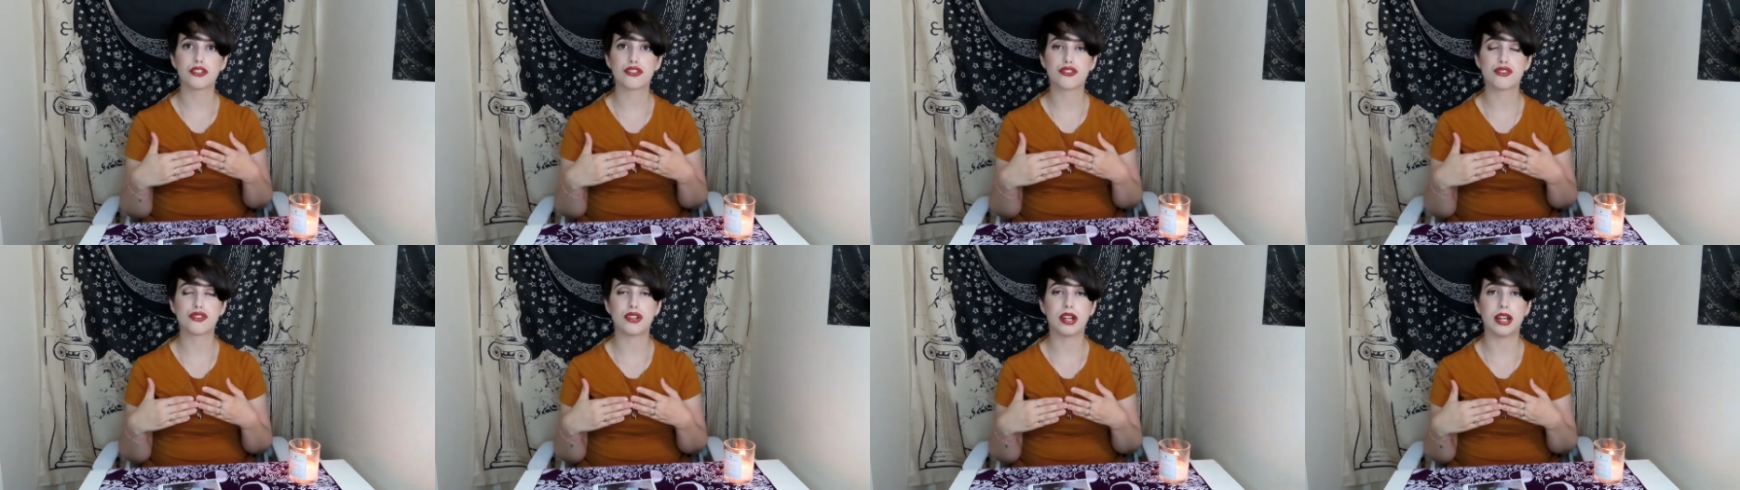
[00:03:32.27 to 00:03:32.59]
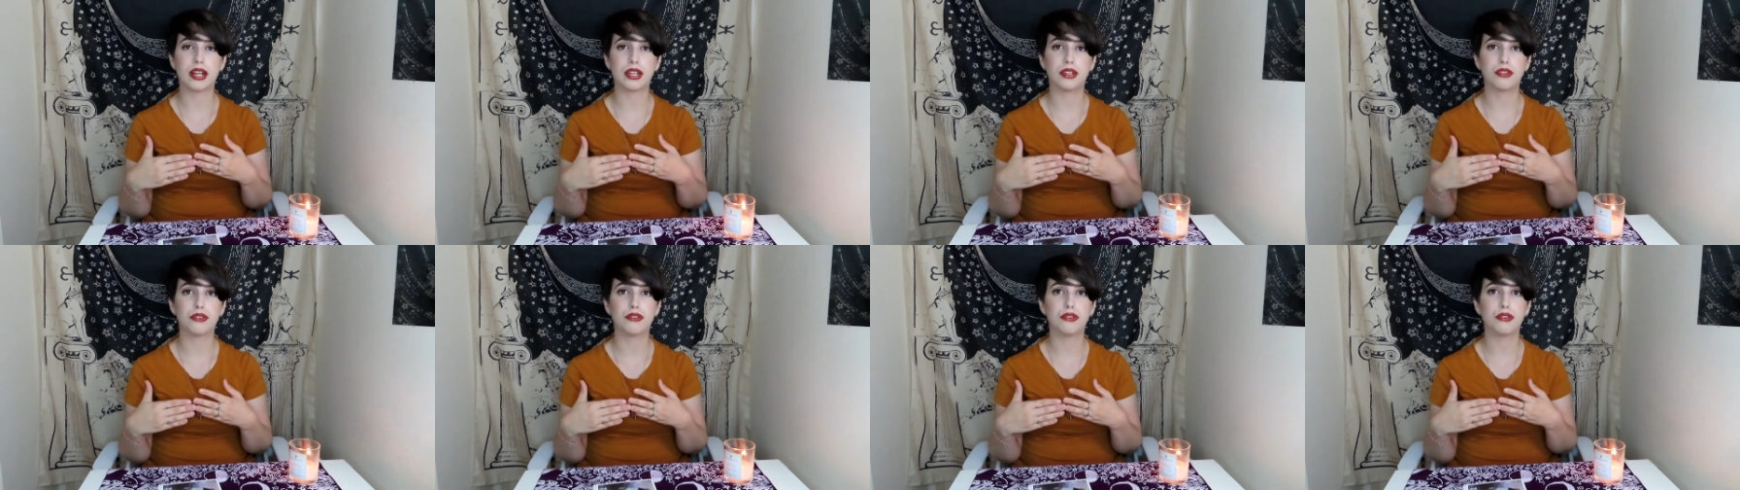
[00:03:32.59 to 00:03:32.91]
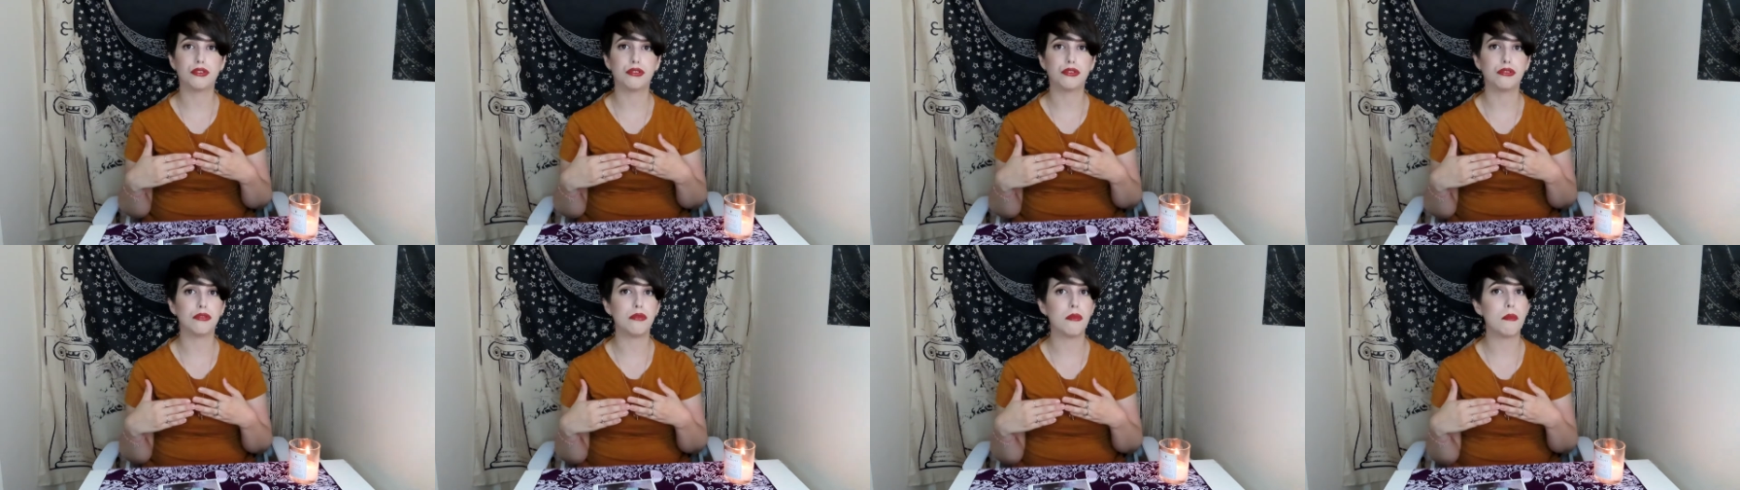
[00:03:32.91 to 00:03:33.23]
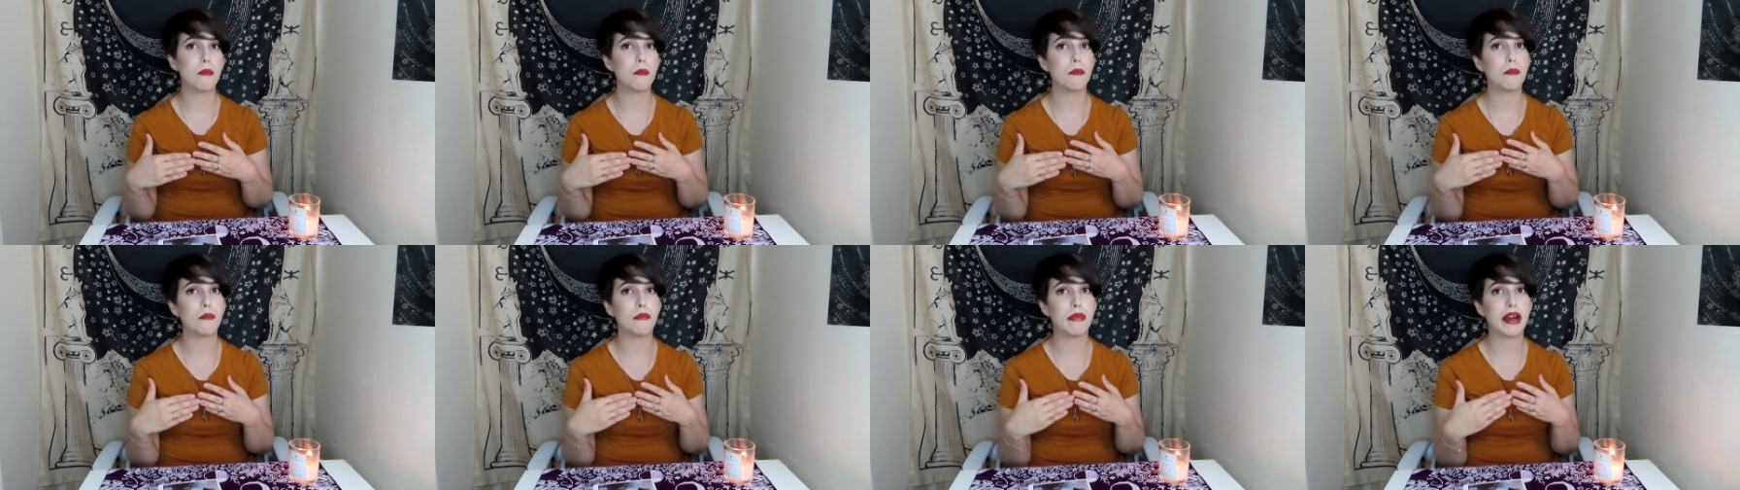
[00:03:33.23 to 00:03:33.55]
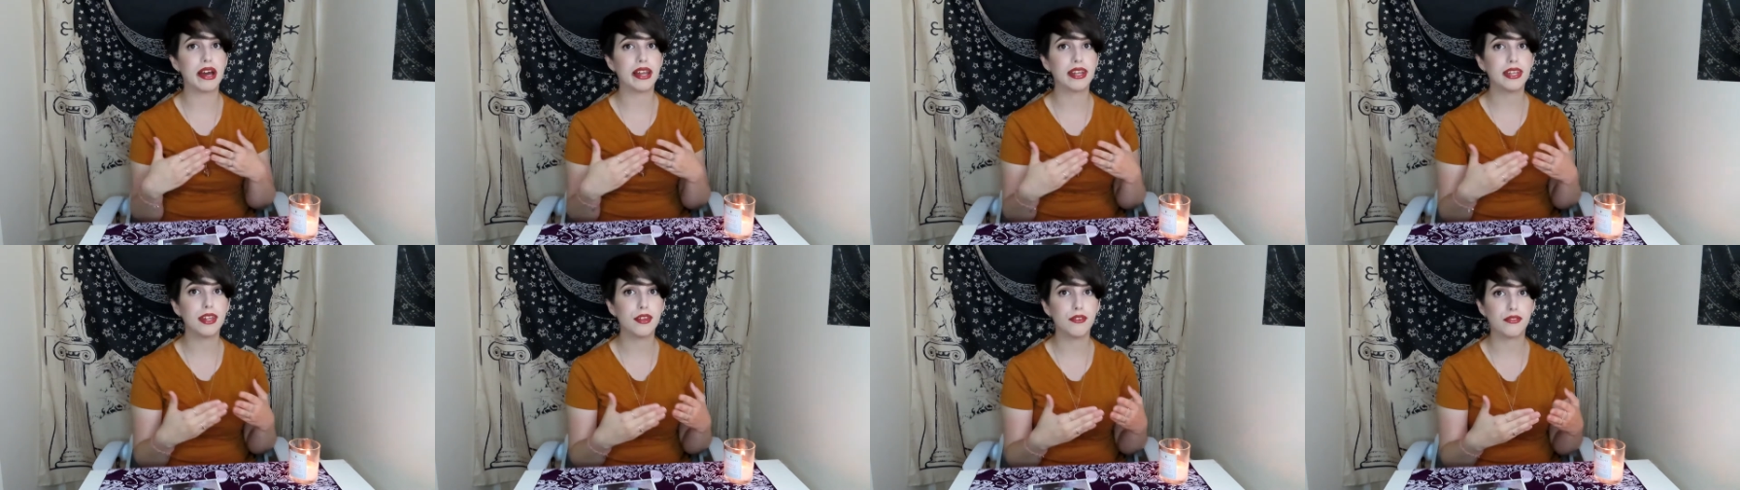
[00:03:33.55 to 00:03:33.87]
trying to
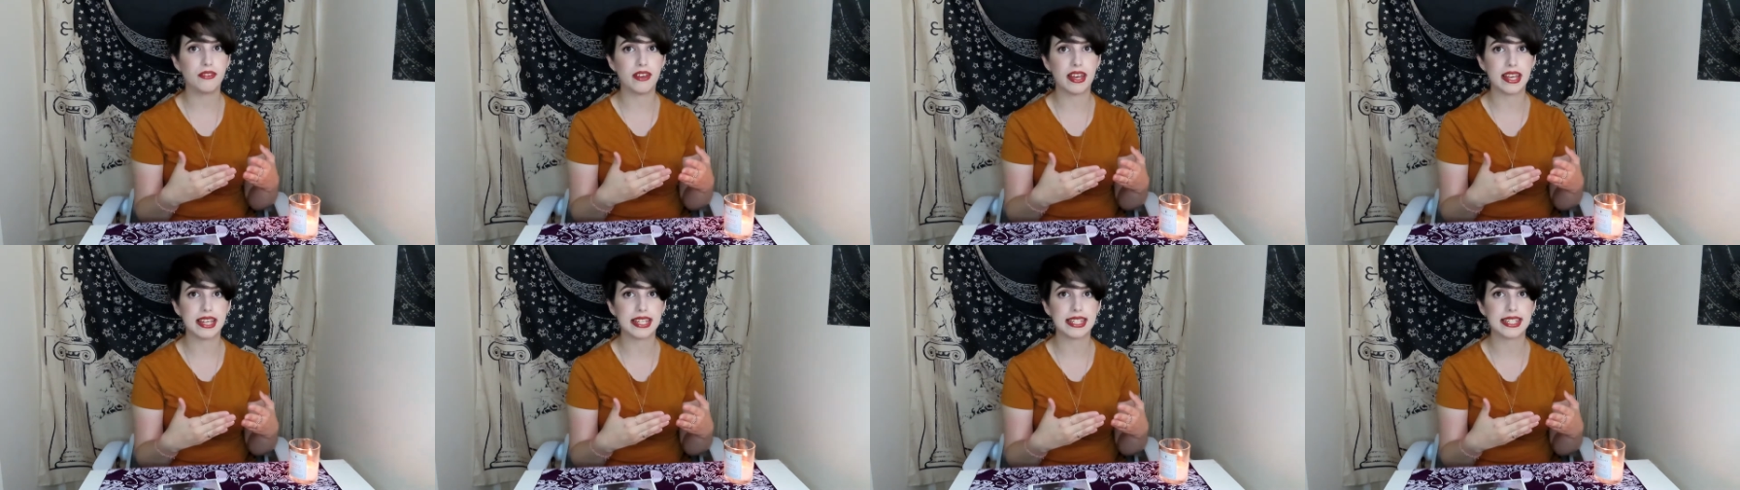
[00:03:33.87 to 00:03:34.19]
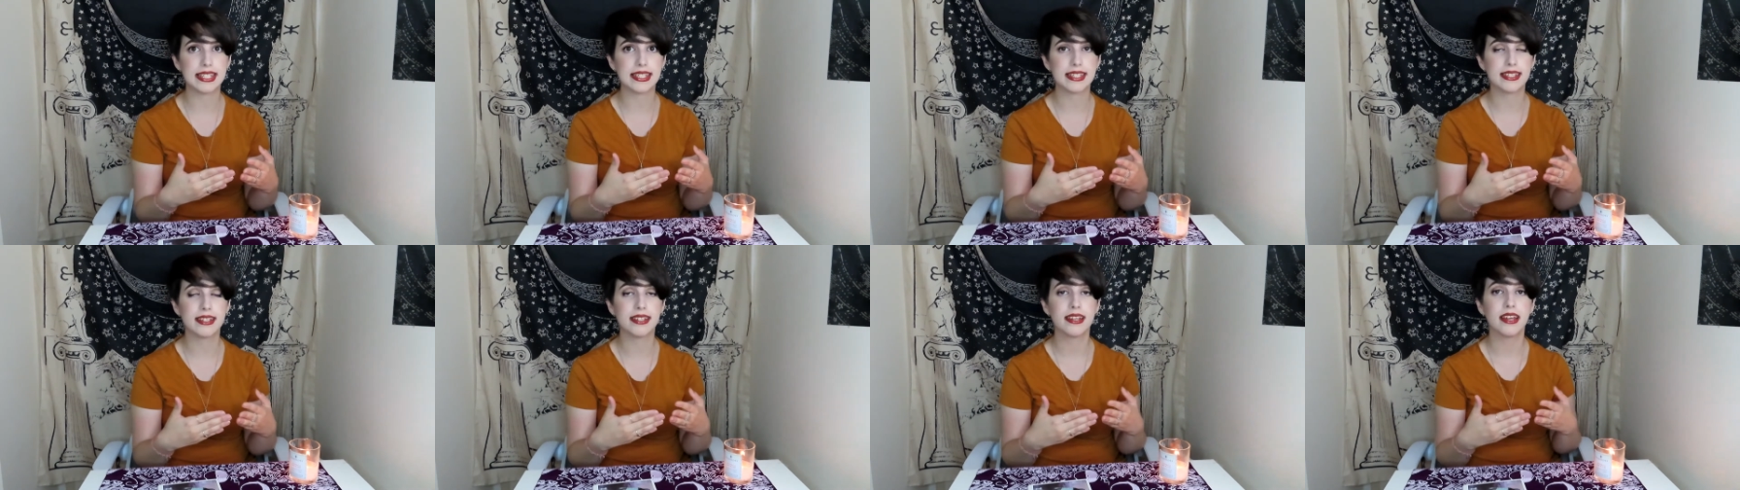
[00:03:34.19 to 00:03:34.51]
manifest.